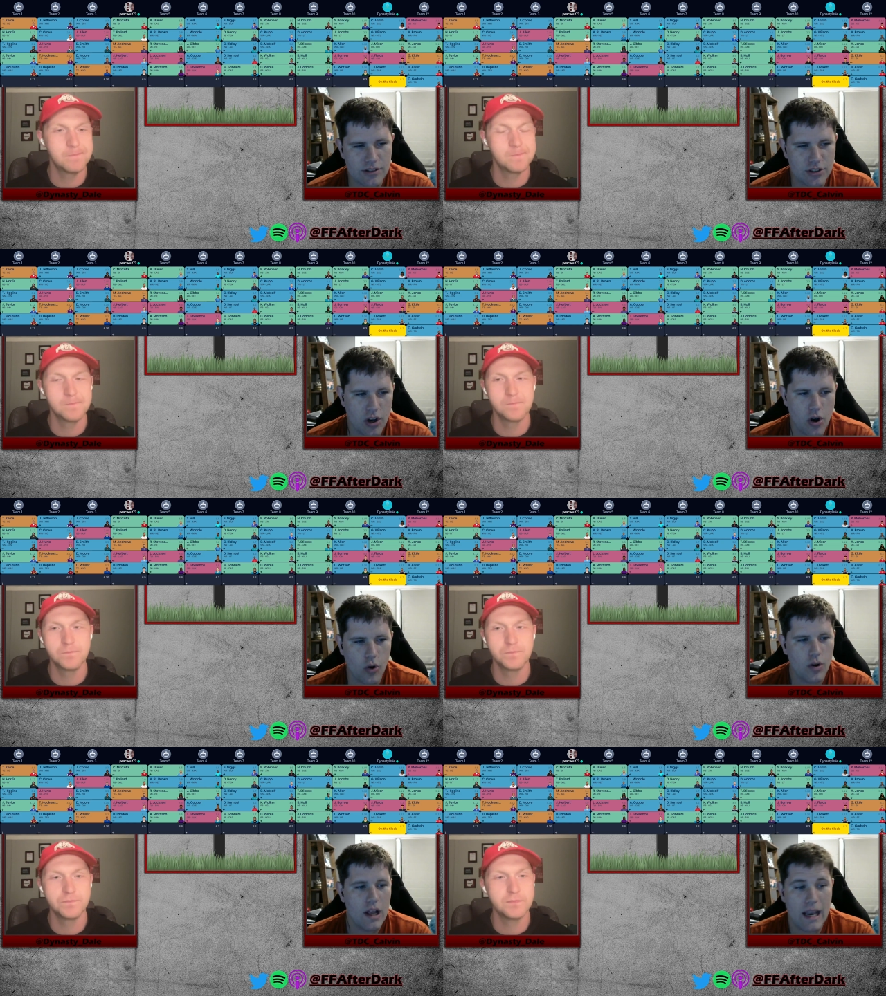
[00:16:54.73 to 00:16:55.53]

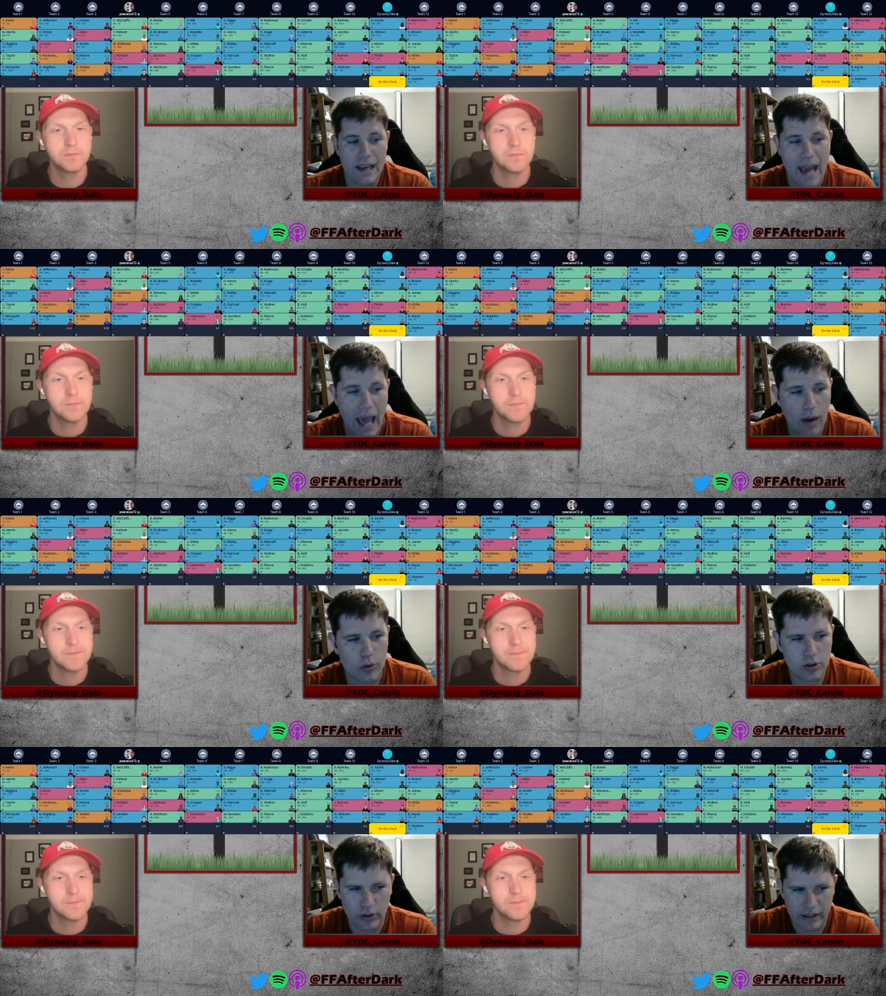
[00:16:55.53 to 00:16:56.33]
Speaker 1: So now
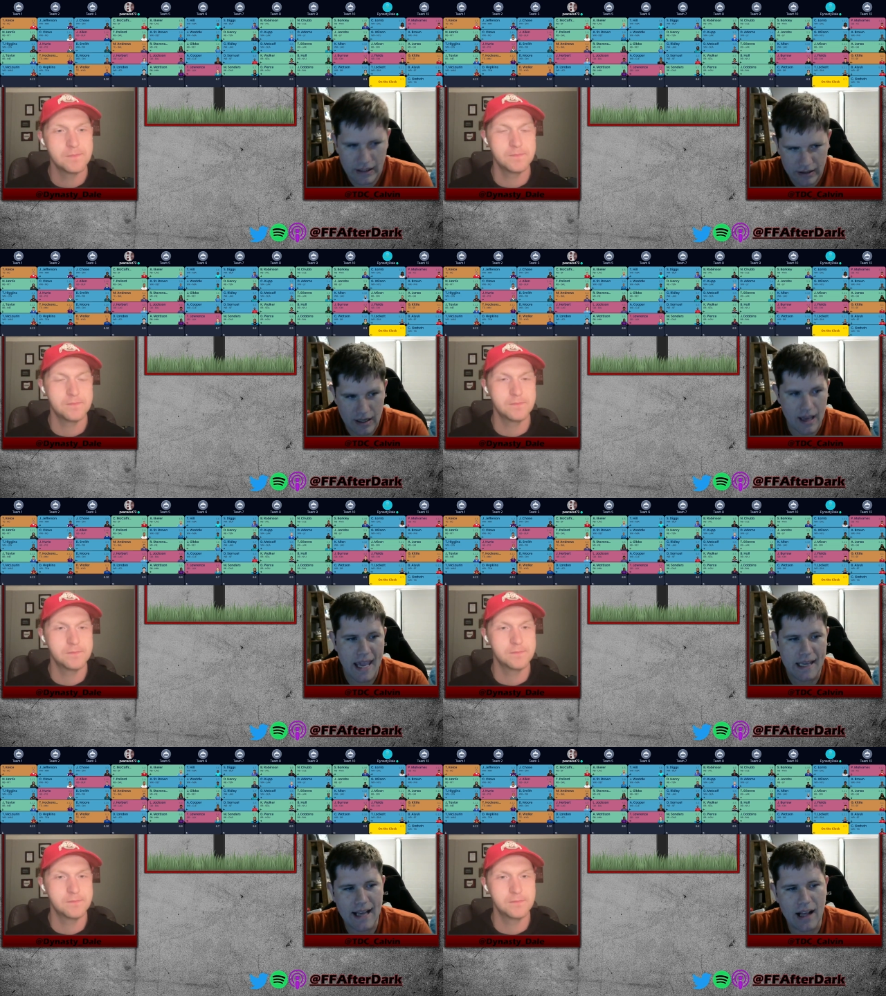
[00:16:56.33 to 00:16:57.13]
are you leaning
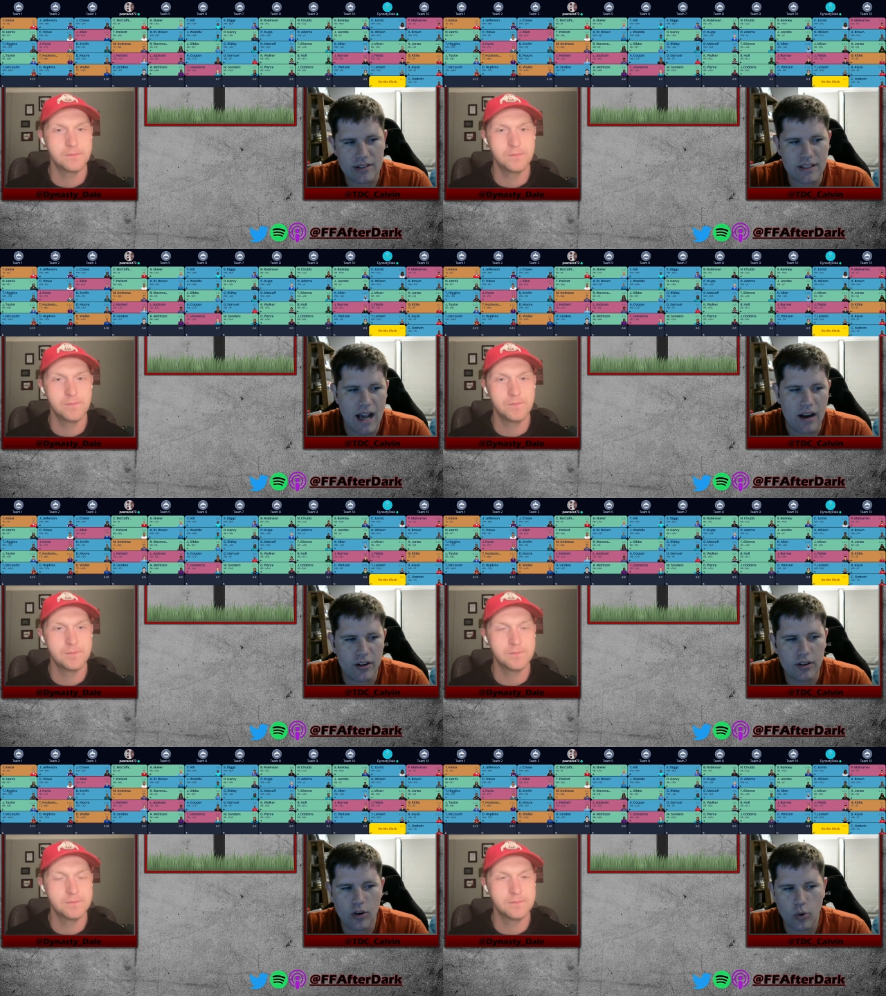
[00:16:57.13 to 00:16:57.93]
a Dallas
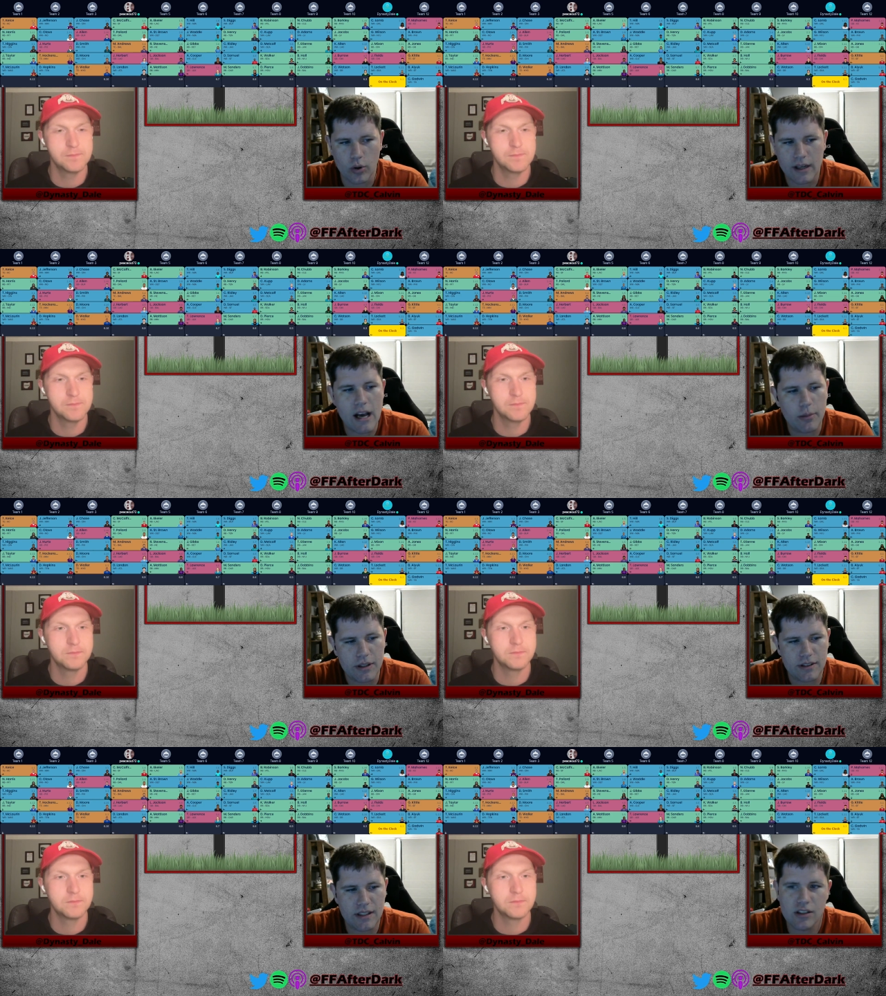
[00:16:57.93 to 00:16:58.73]
Goedert or Kyle
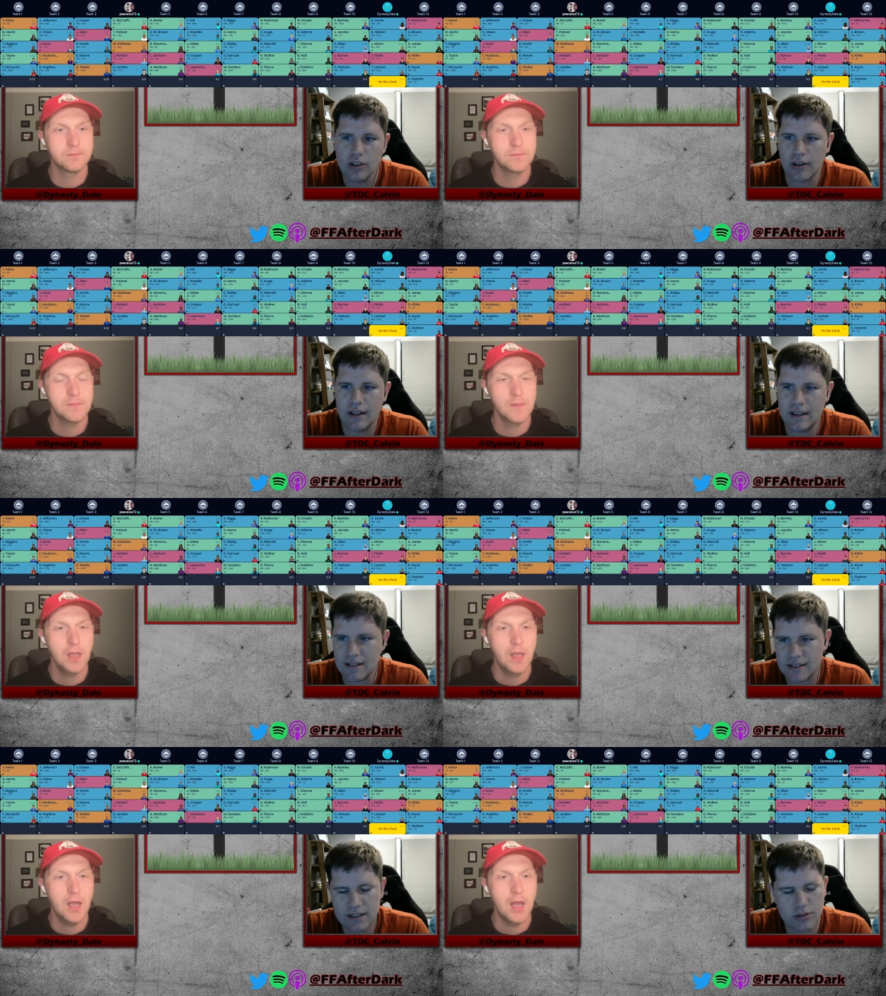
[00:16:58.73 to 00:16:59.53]
Pitts here in
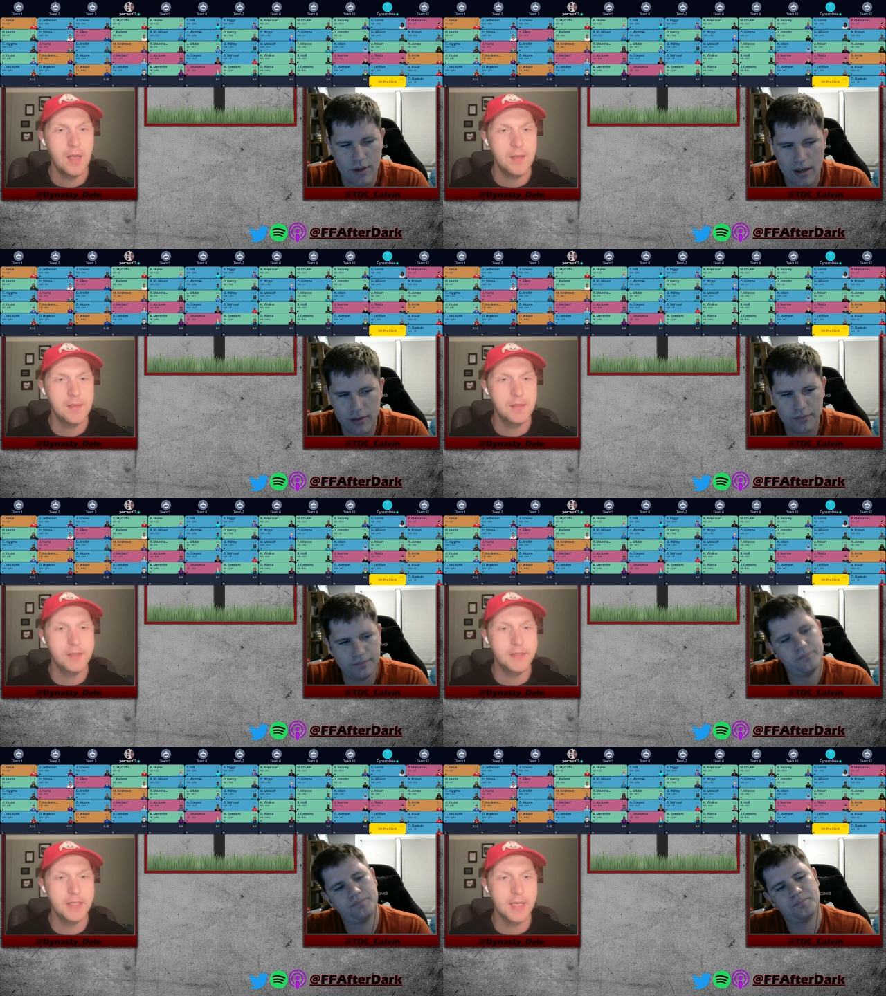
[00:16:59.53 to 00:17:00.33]
the sixth round?
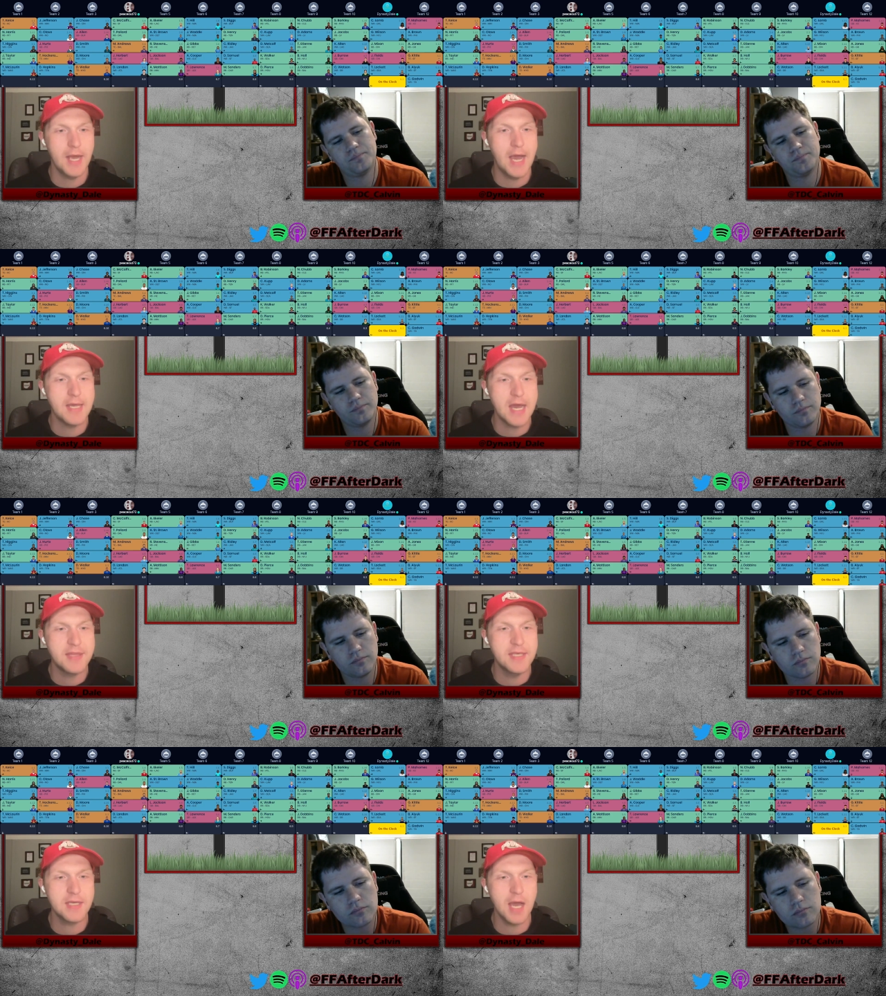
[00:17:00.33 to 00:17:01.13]
Speaker 2: I,
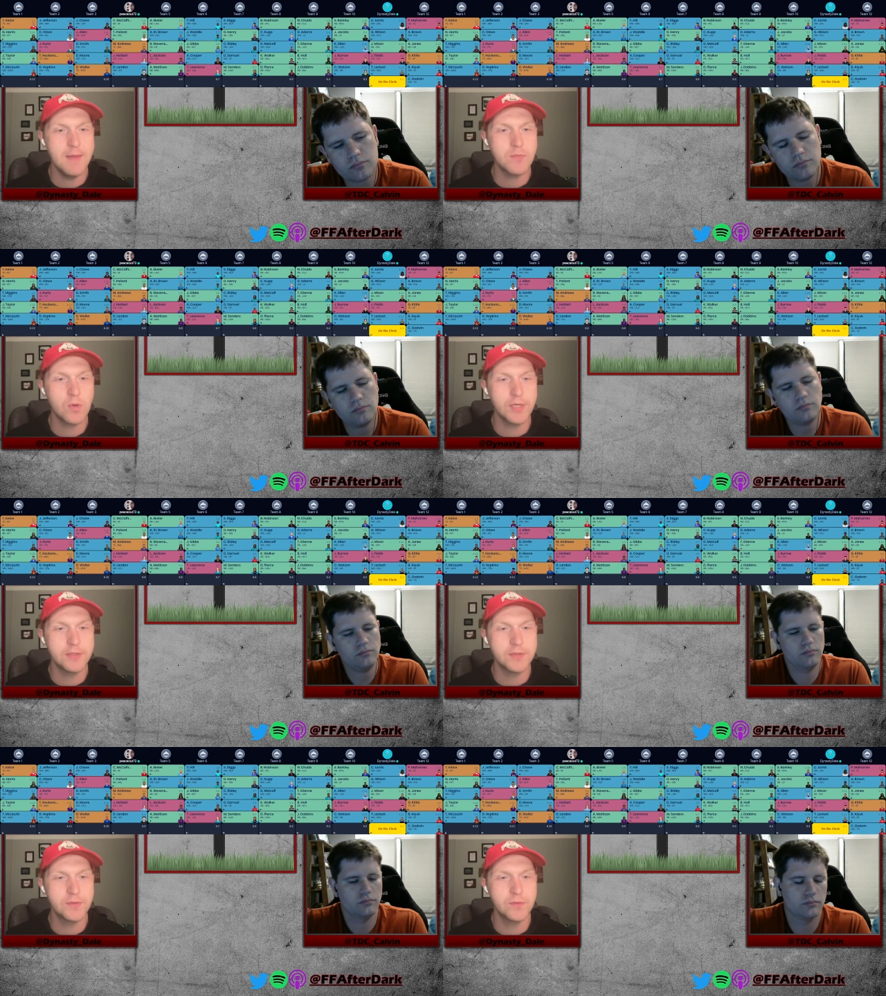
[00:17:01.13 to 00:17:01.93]
I think I'm
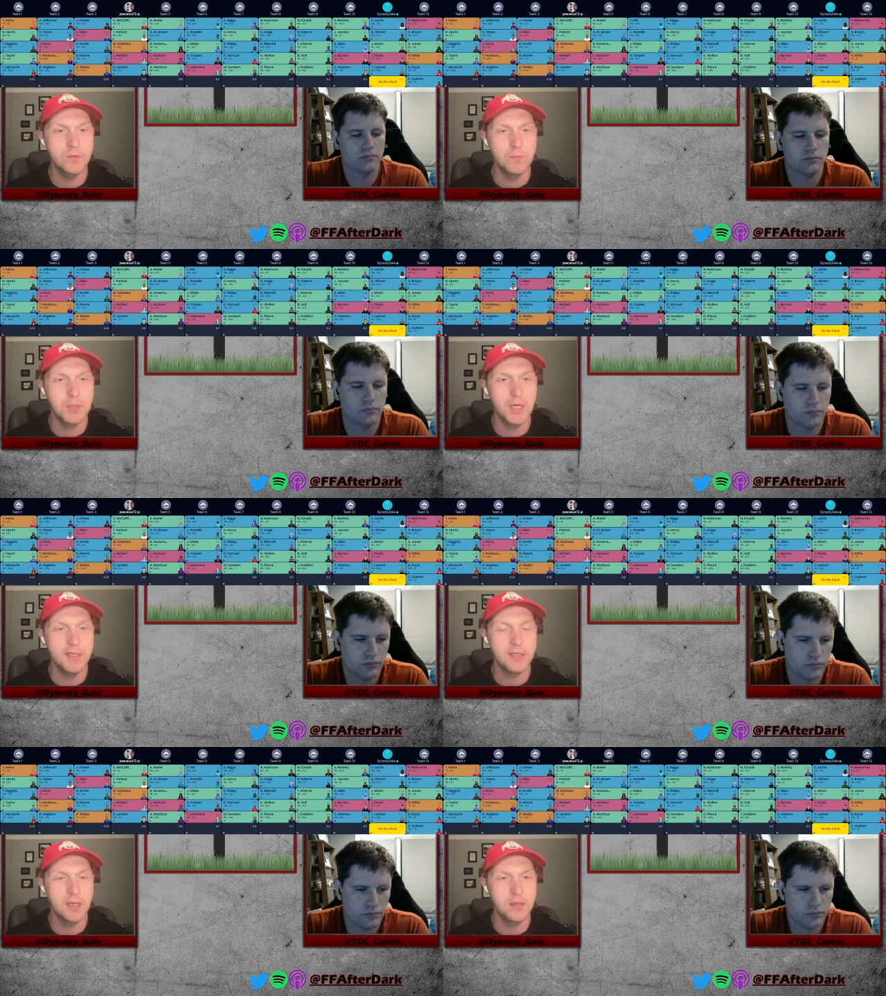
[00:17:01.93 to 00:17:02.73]
going to
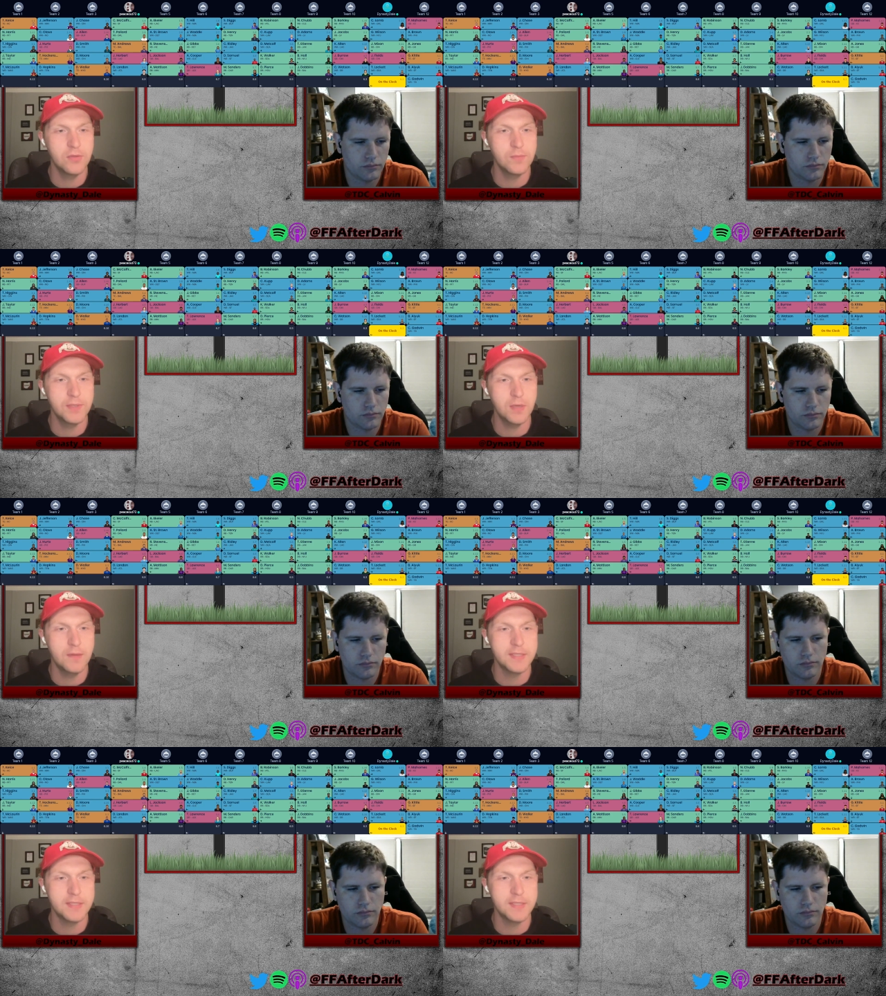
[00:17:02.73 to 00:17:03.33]
punt a little bit on